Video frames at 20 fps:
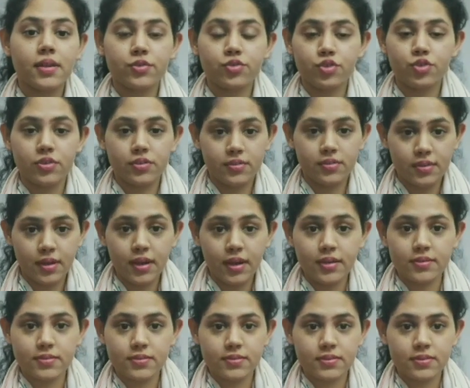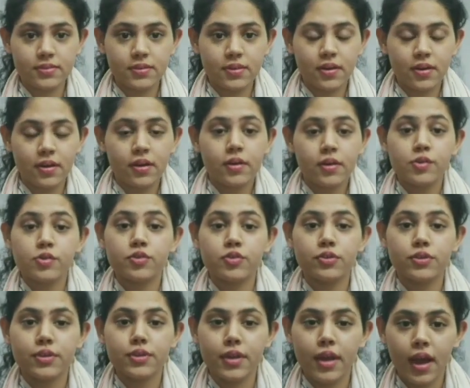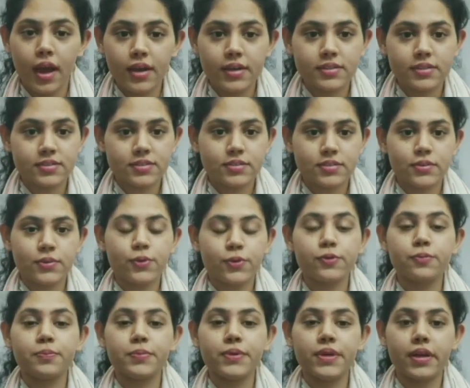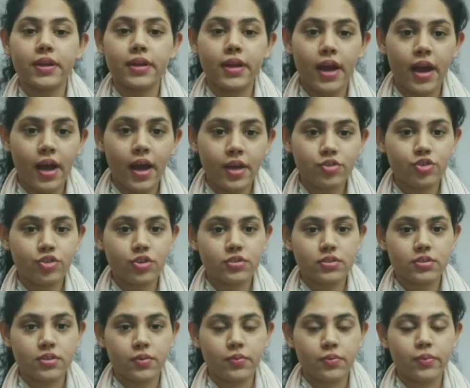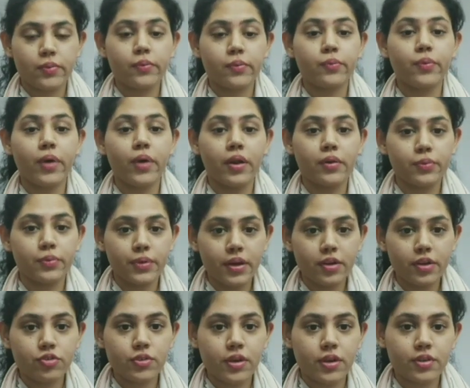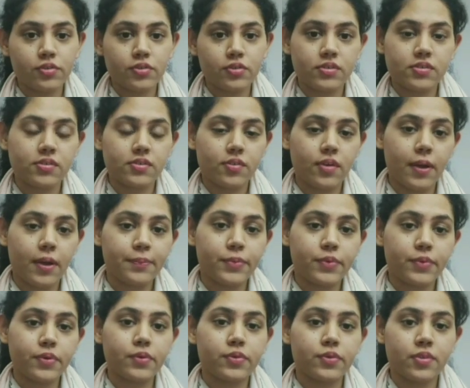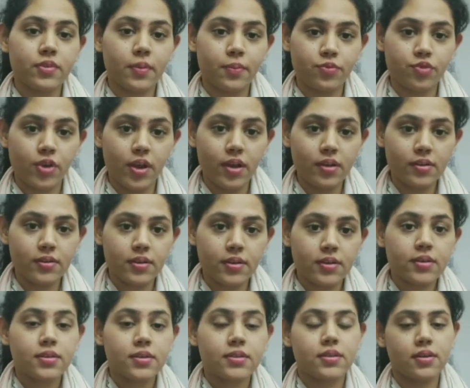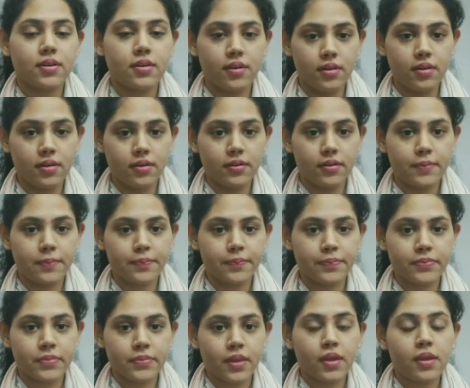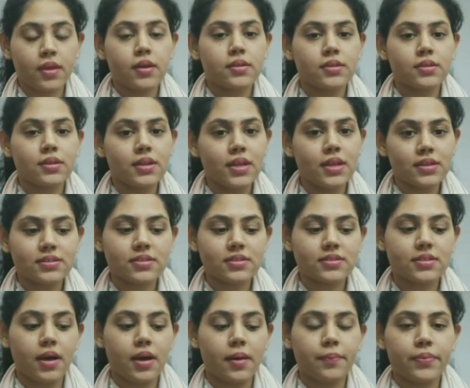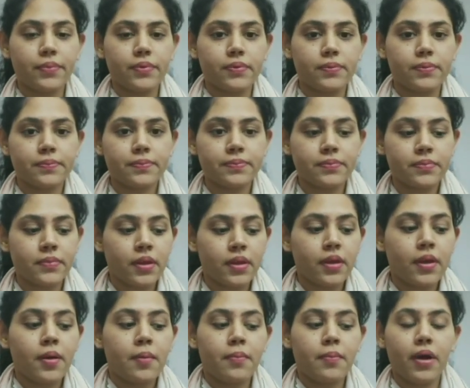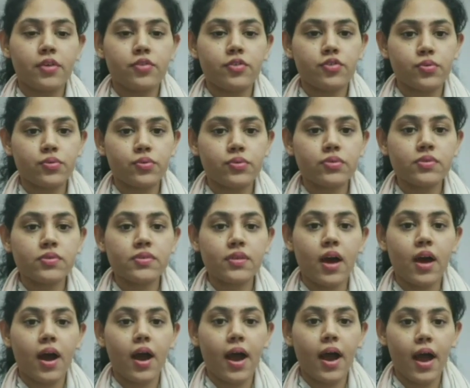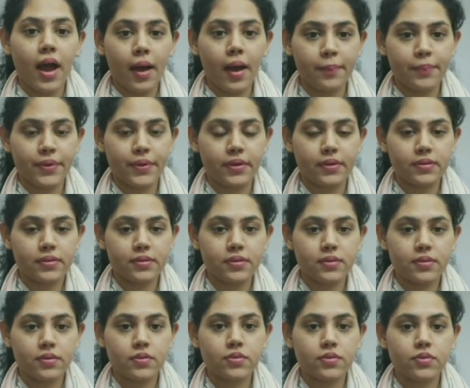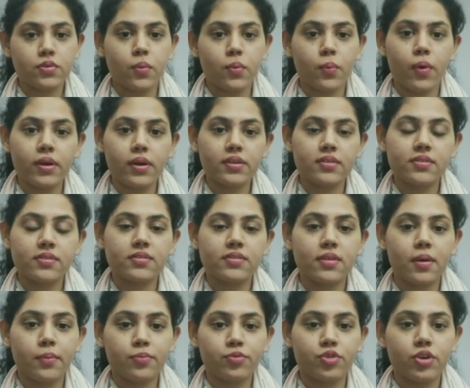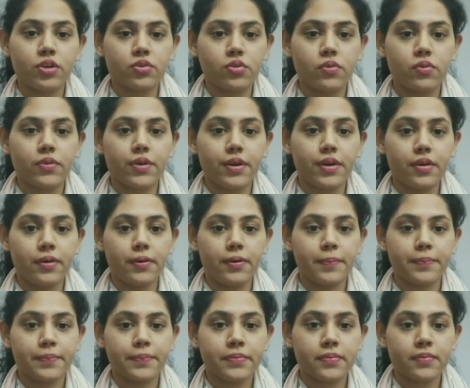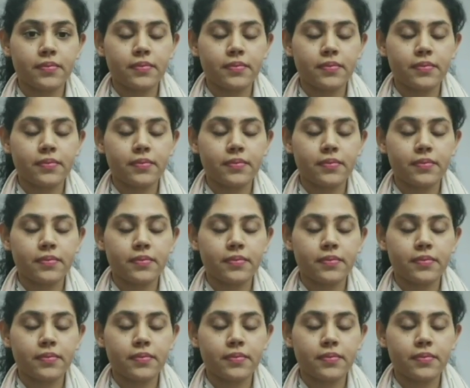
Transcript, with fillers: That she is nice. So, nice could be an adjective while we are trying to describe the subject, the girl. The next example my students are happy. So what is the subject over here?